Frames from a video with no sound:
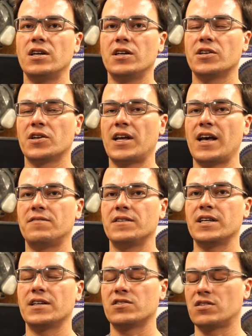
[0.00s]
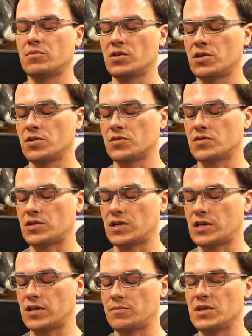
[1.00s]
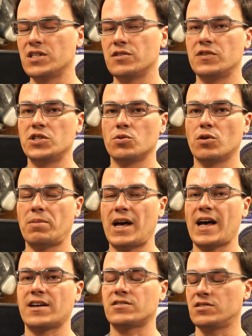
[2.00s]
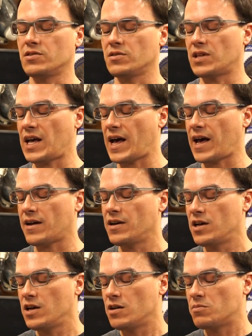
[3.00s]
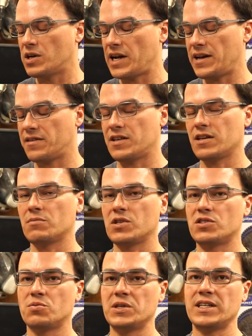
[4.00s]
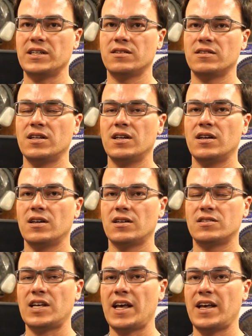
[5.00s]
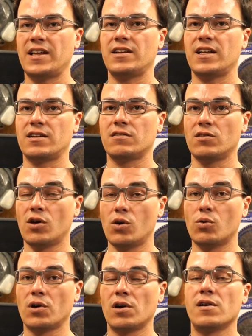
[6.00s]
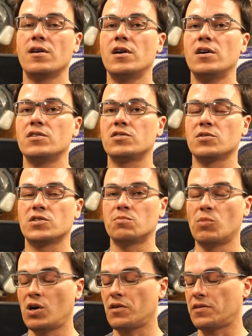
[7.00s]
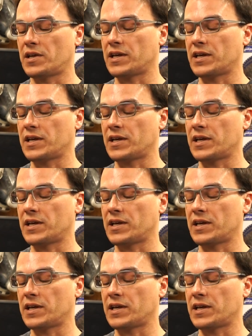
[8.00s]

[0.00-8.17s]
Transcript: You're going to have to get some of those individual packs to do that. But anything between 10 and lower, so small